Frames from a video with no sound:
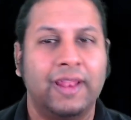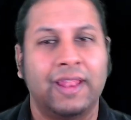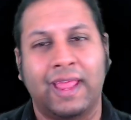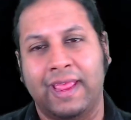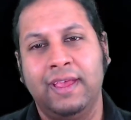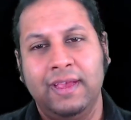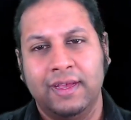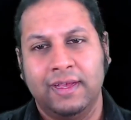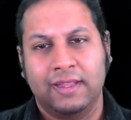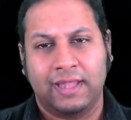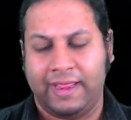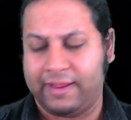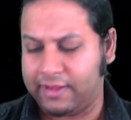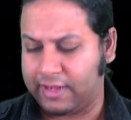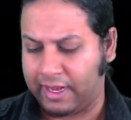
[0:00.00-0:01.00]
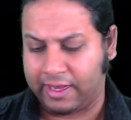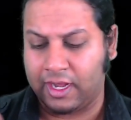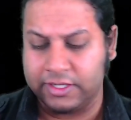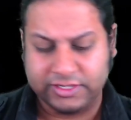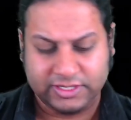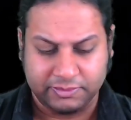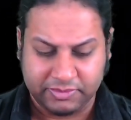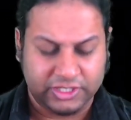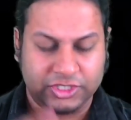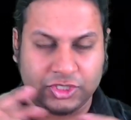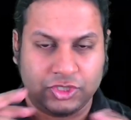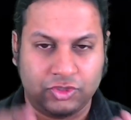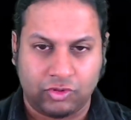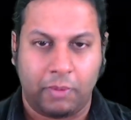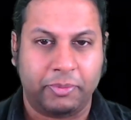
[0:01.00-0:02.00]
Like I can't simply just
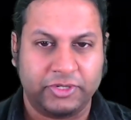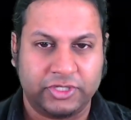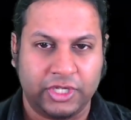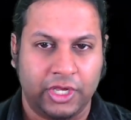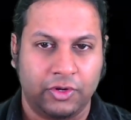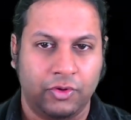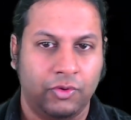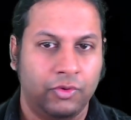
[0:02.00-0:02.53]
drop a turtle